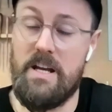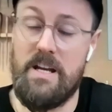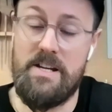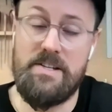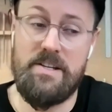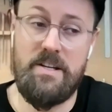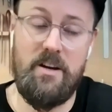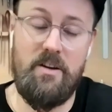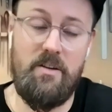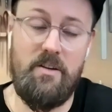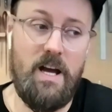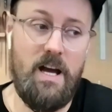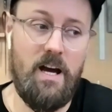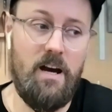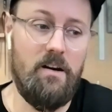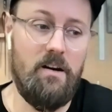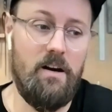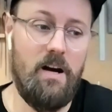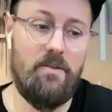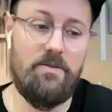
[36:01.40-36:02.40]
of years ago
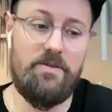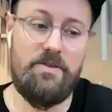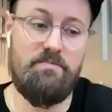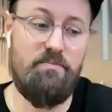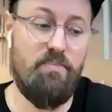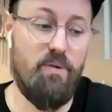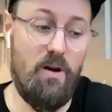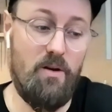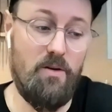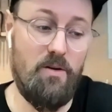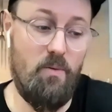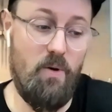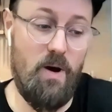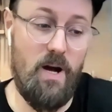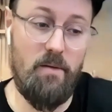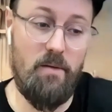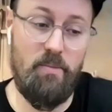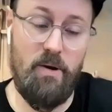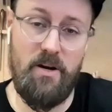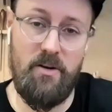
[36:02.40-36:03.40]
now, I was just blown
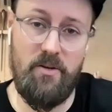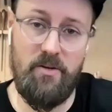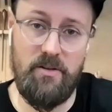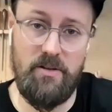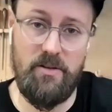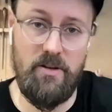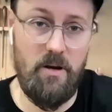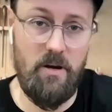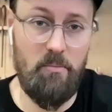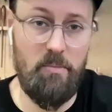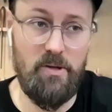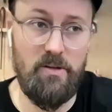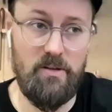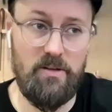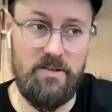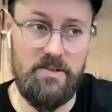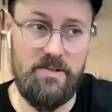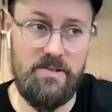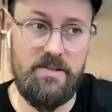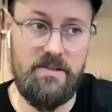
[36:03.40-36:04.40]
away by all the young
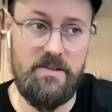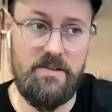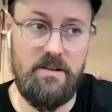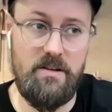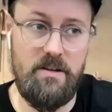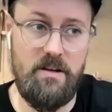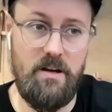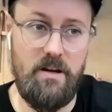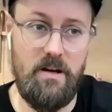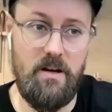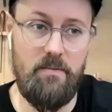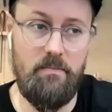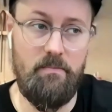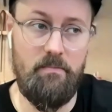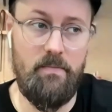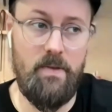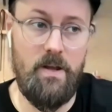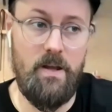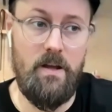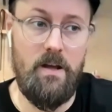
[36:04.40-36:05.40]
builders,
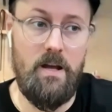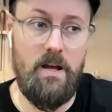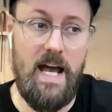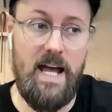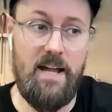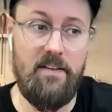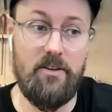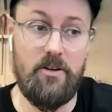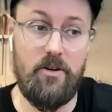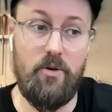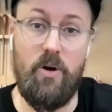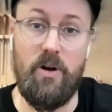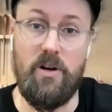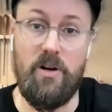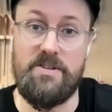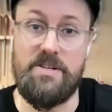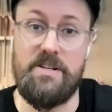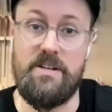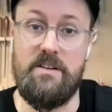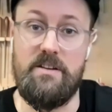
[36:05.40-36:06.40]
and the
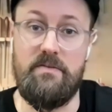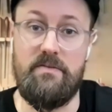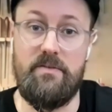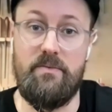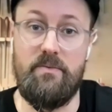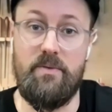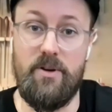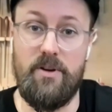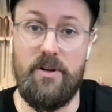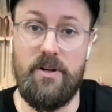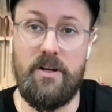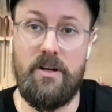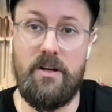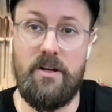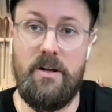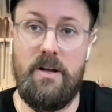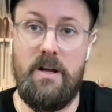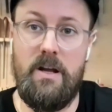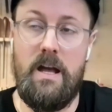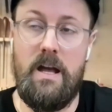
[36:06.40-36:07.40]
quality of the work.
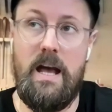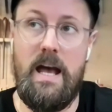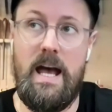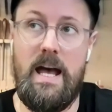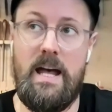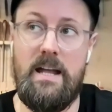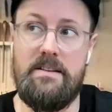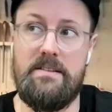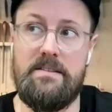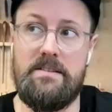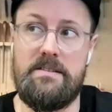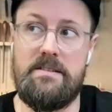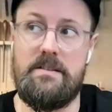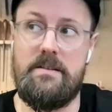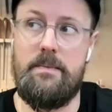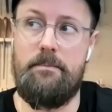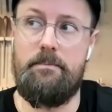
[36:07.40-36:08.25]
And